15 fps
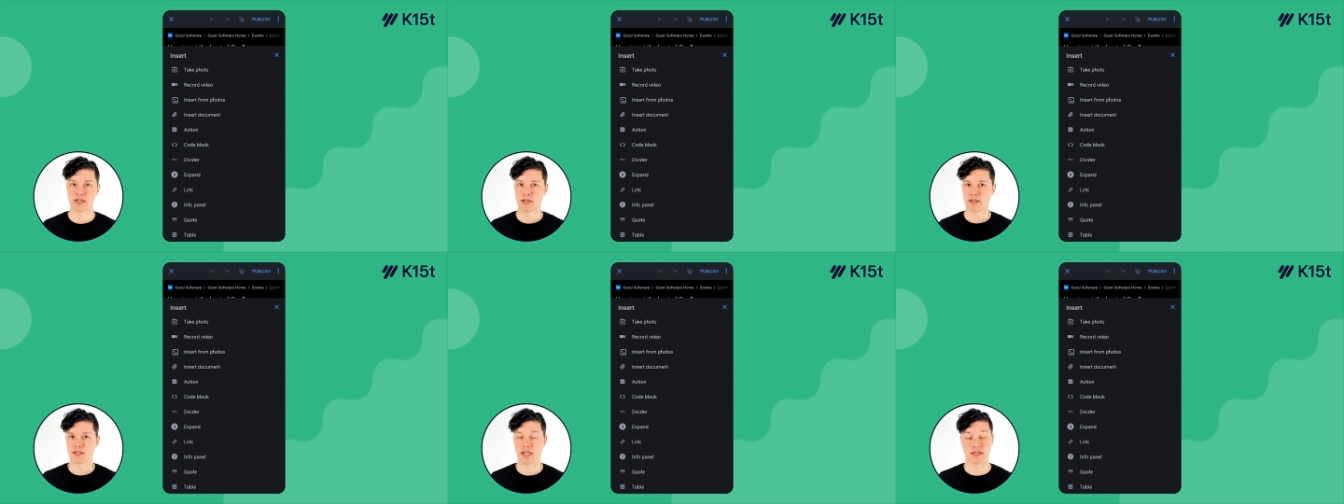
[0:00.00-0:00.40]

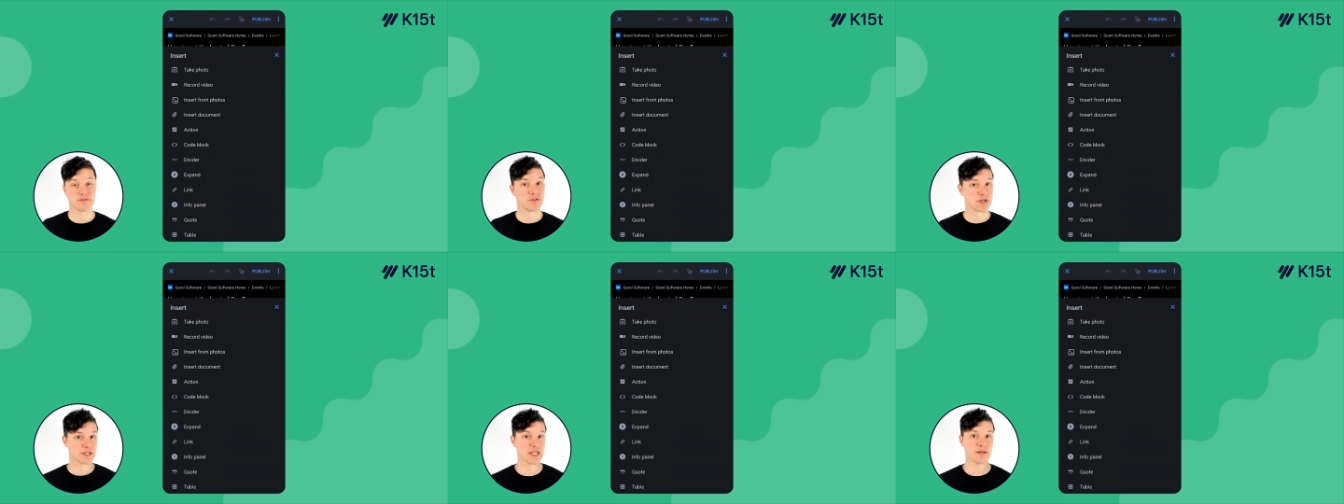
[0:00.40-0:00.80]
Like
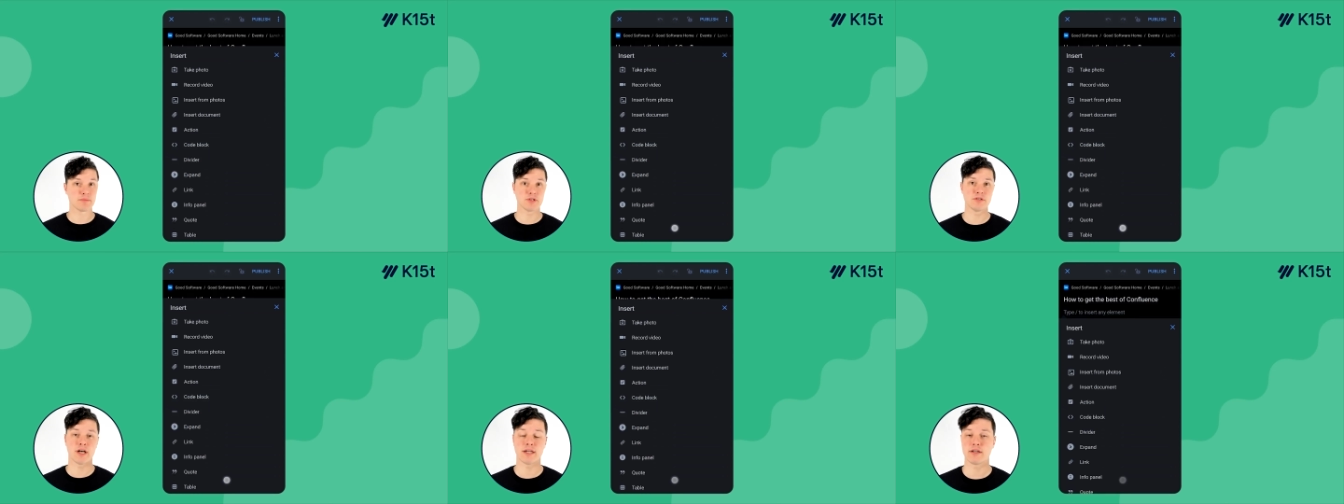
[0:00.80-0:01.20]
for
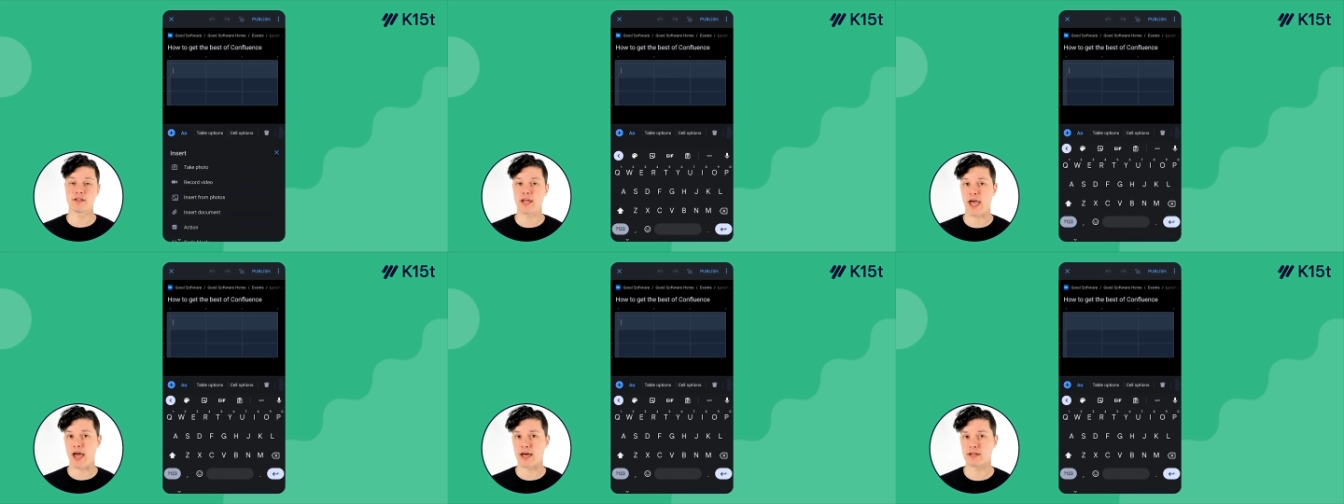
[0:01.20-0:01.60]
example, I could
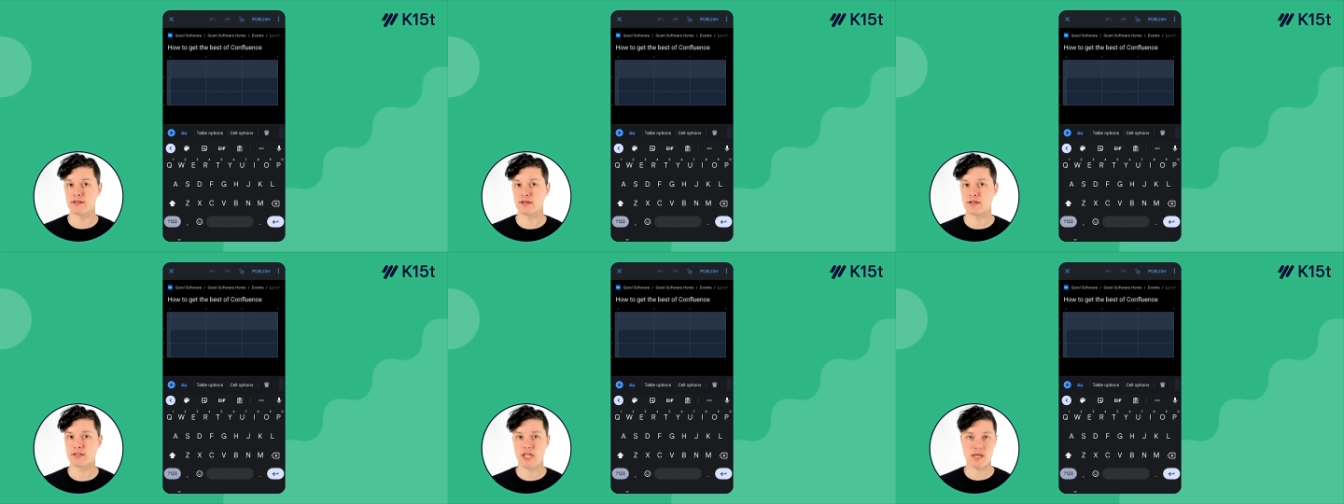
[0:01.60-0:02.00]
add
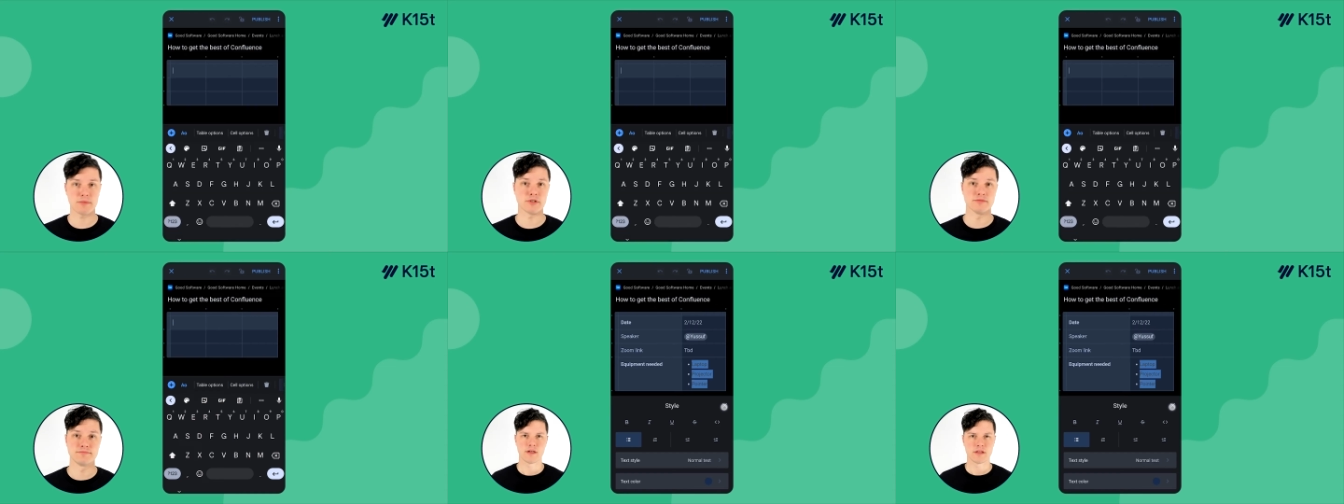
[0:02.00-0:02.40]
a table.